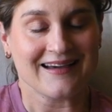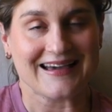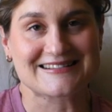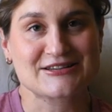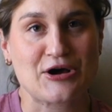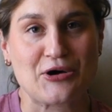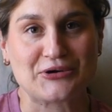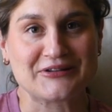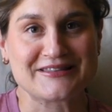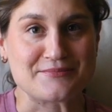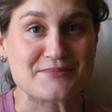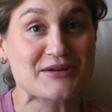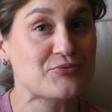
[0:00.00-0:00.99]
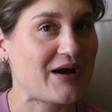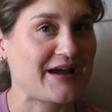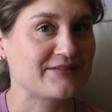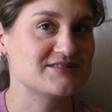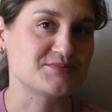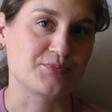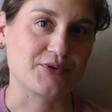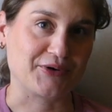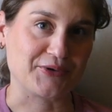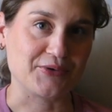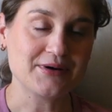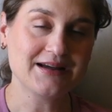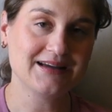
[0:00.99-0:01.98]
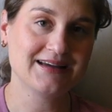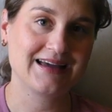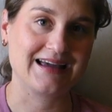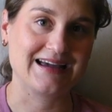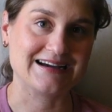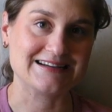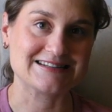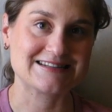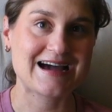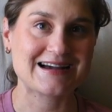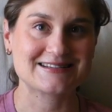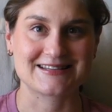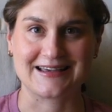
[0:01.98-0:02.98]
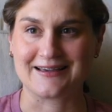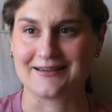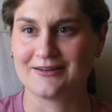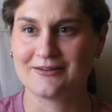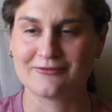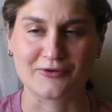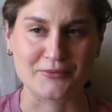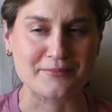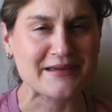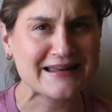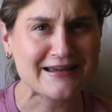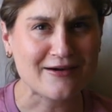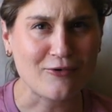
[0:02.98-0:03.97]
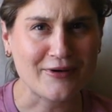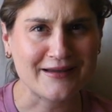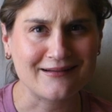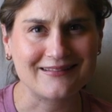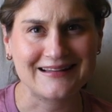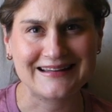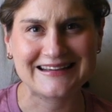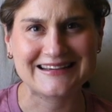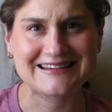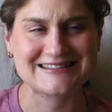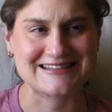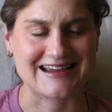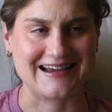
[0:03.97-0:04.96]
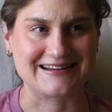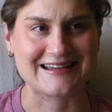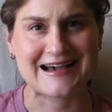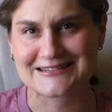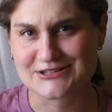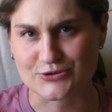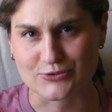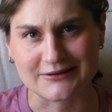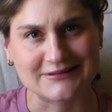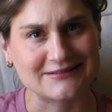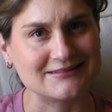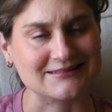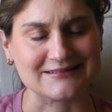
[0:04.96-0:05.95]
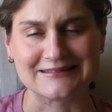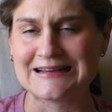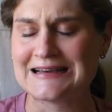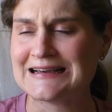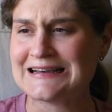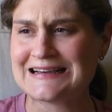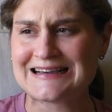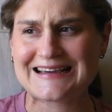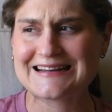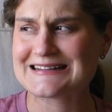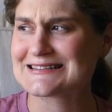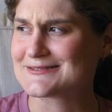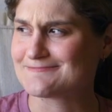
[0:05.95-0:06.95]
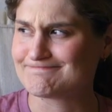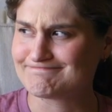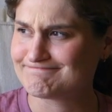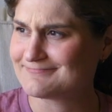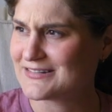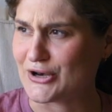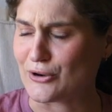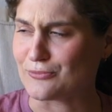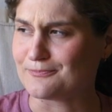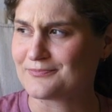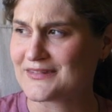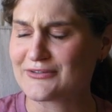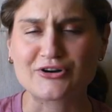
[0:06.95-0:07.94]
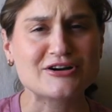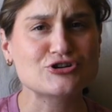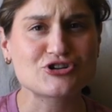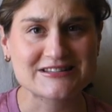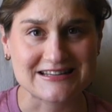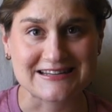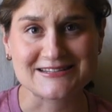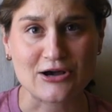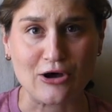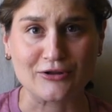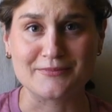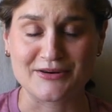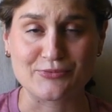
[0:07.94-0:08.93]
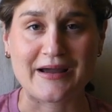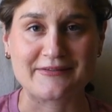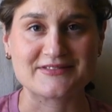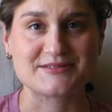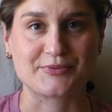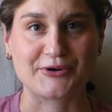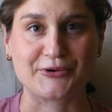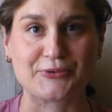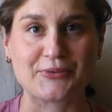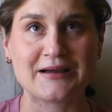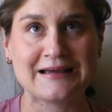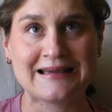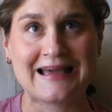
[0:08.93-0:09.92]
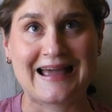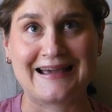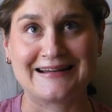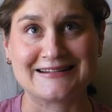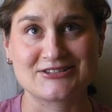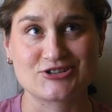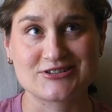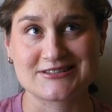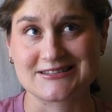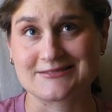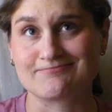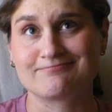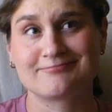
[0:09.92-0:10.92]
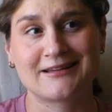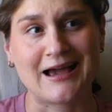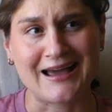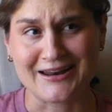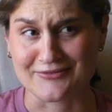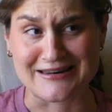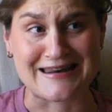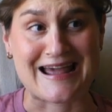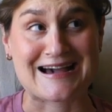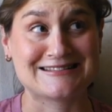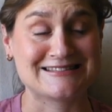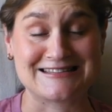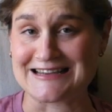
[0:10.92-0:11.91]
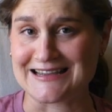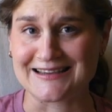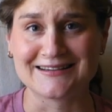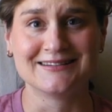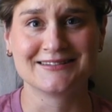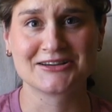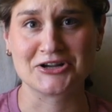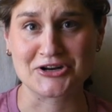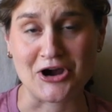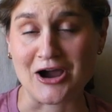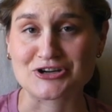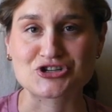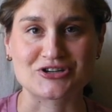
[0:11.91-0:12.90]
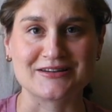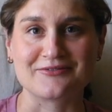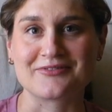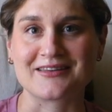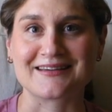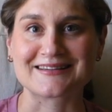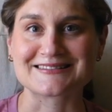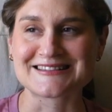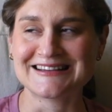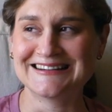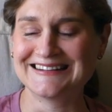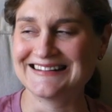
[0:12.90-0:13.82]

It's called the Midwives Brew, and it has like verbena oil in it and castor oil, and it is, if you're interested, it's called Midwives Brew, and it's just kind of a nasty concoction of things,